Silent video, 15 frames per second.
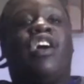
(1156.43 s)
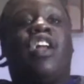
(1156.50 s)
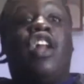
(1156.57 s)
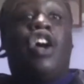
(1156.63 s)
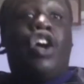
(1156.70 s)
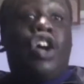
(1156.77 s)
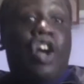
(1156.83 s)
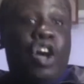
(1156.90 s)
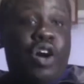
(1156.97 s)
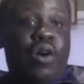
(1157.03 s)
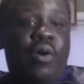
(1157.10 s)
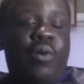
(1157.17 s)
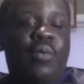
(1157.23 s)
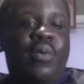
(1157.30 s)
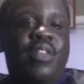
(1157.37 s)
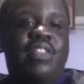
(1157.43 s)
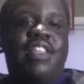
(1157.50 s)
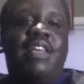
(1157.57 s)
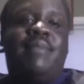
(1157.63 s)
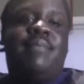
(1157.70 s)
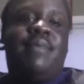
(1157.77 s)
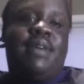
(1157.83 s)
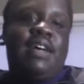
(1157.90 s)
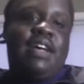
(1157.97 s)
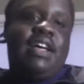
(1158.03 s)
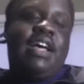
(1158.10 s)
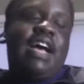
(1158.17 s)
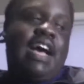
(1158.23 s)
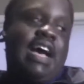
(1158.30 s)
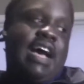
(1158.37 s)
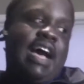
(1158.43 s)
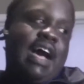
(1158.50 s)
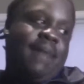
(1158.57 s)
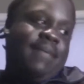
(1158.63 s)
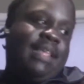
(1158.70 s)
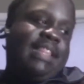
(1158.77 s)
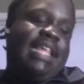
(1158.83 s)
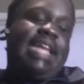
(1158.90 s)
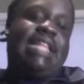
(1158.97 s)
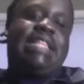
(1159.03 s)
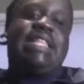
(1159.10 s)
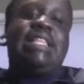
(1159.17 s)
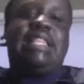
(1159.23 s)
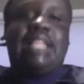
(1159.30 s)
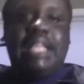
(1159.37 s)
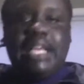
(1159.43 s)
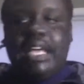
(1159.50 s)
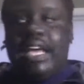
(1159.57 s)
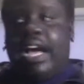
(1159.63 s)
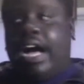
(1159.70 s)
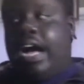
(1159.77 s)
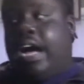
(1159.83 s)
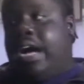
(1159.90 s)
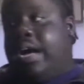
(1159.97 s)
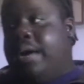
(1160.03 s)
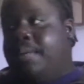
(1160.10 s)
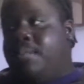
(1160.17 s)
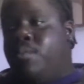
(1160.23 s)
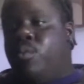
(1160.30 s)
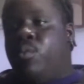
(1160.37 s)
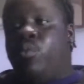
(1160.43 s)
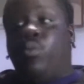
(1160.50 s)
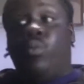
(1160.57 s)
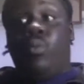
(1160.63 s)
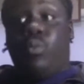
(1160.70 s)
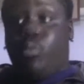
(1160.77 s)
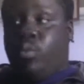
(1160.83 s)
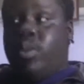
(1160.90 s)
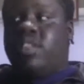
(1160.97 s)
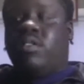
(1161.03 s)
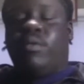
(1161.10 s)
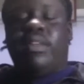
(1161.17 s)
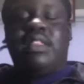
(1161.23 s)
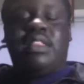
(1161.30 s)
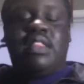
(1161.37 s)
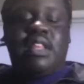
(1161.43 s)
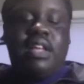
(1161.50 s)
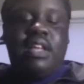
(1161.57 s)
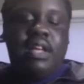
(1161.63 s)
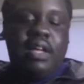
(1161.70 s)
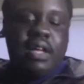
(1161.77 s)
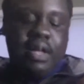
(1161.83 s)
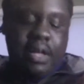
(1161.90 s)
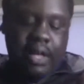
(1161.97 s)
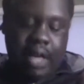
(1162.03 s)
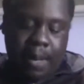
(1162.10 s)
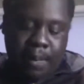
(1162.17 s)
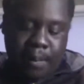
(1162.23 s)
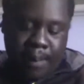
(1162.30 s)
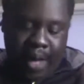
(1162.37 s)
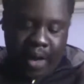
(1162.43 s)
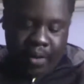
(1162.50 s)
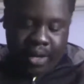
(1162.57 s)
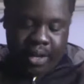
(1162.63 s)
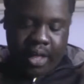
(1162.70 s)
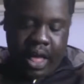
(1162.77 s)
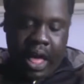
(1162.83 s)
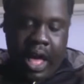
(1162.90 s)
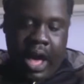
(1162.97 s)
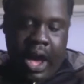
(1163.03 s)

gonna go with it, but I'm excited to see what's going to come about it.